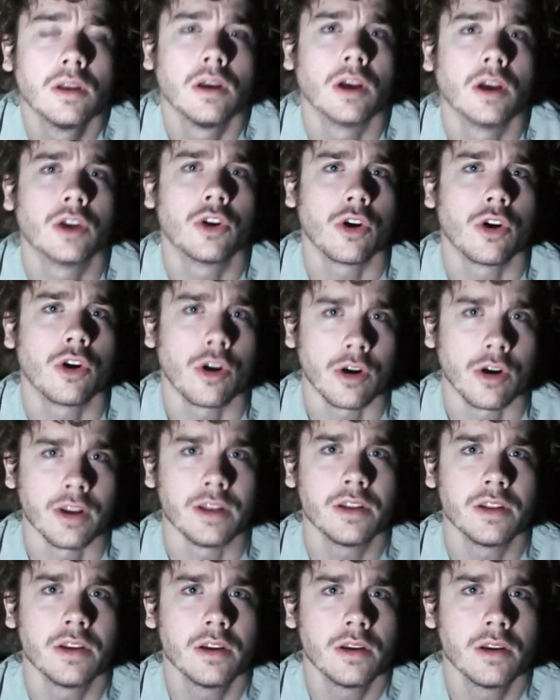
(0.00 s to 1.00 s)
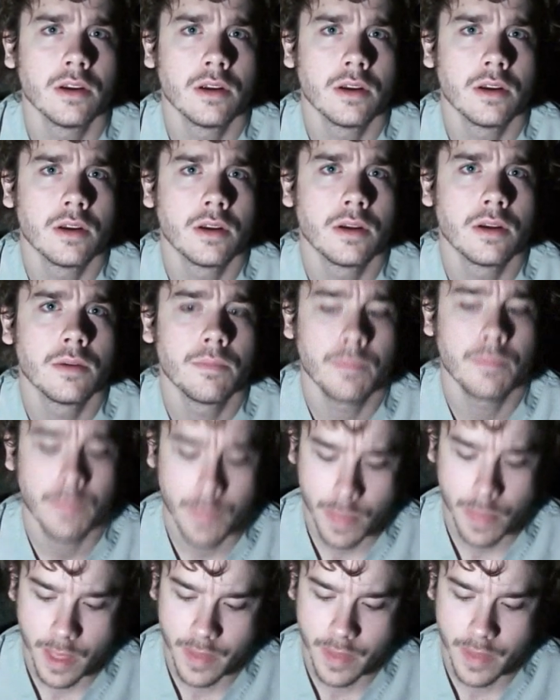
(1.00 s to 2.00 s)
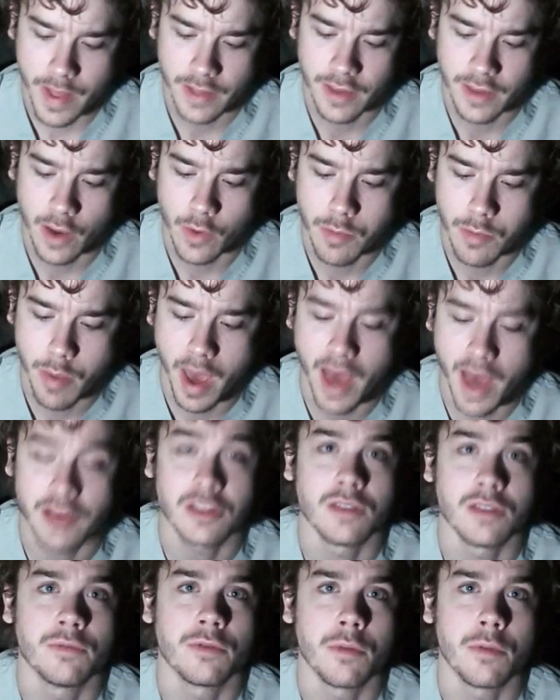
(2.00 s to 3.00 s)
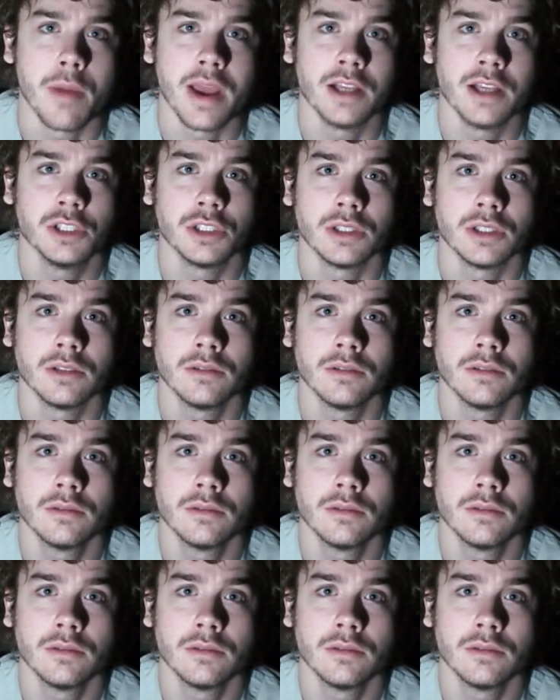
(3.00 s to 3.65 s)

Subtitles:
a current, and that's how we pass information.